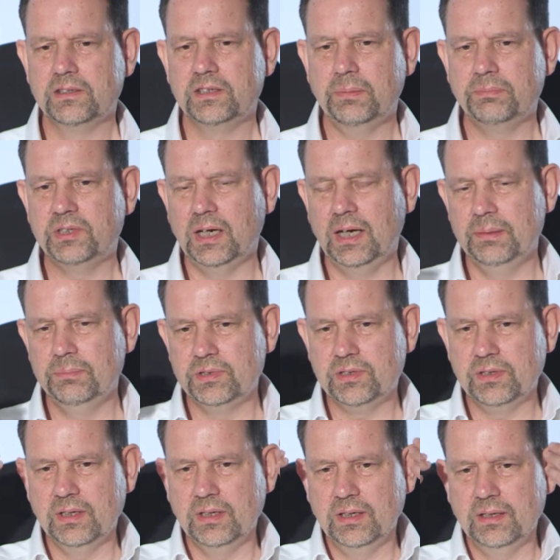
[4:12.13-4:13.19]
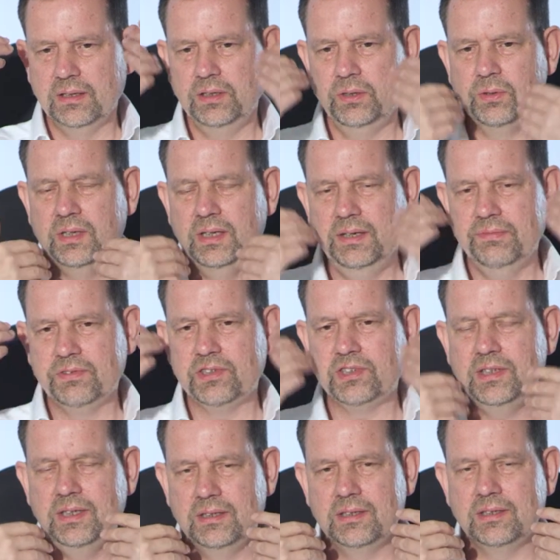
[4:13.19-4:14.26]
Sometimes you can even
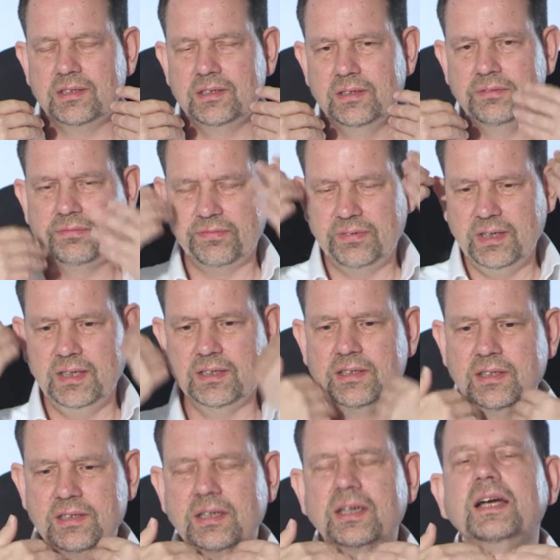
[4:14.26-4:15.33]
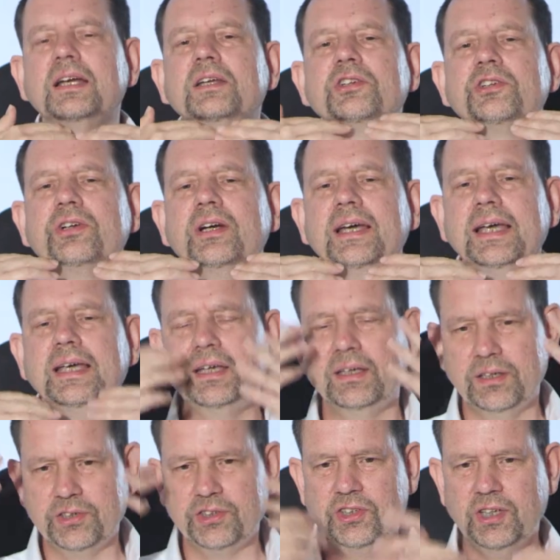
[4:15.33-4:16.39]
see this in the face. There's a kind of
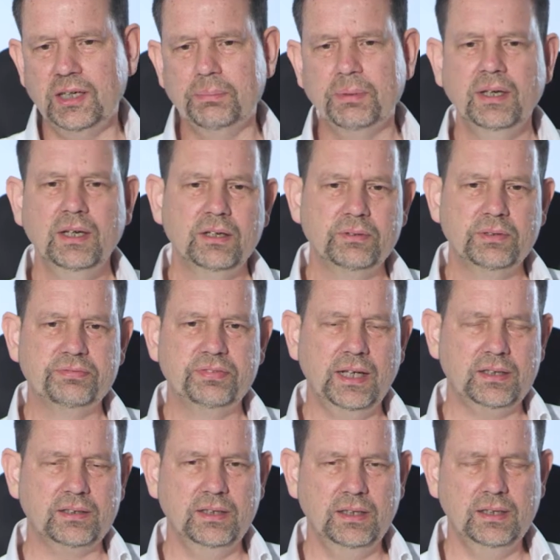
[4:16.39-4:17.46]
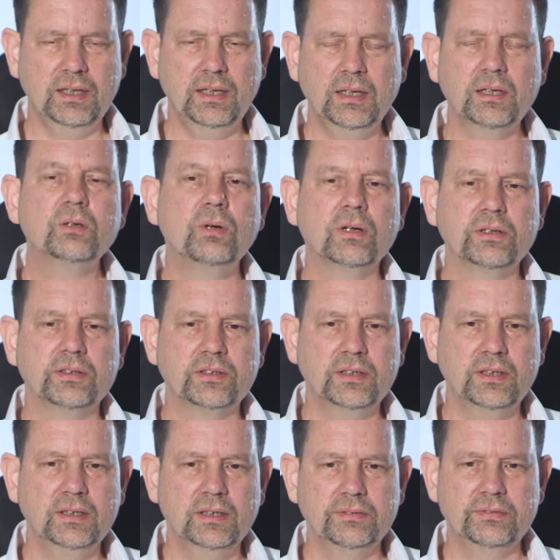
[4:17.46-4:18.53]
triangular shape reflecting the
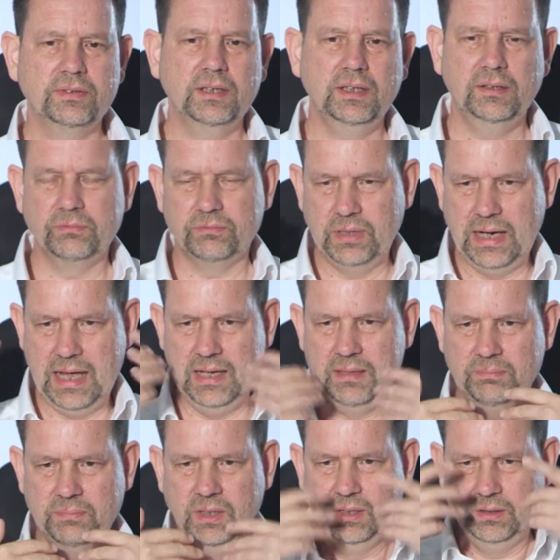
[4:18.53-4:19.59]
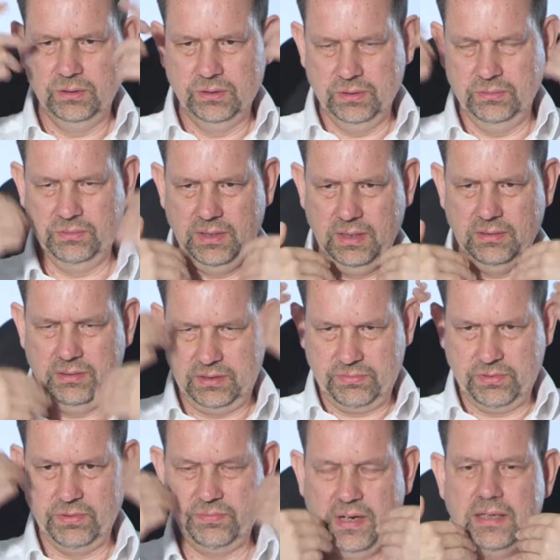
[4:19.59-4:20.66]
quality of the ram, or
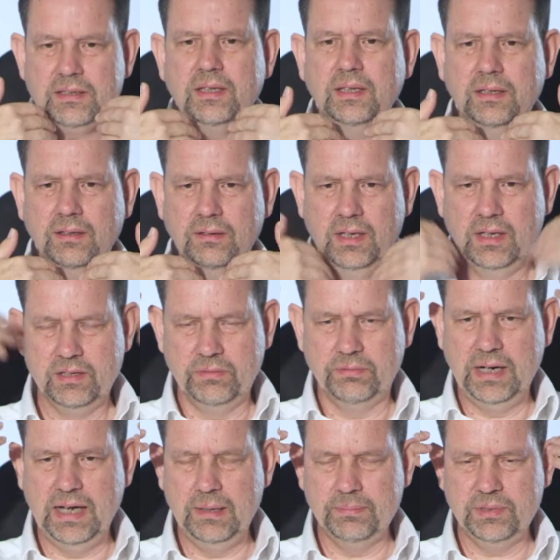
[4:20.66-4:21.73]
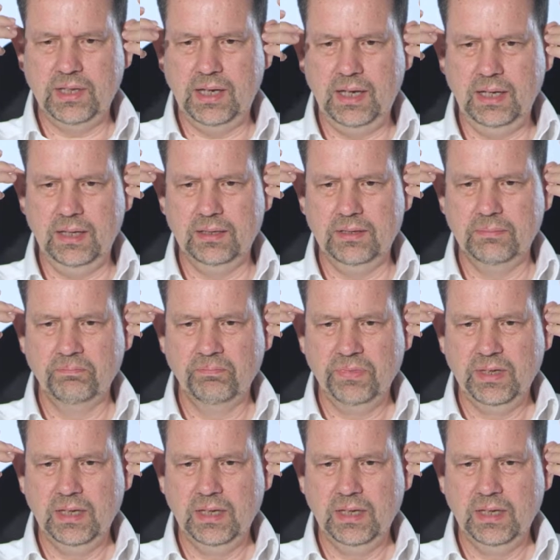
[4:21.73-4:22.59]
reflecting the ram's head.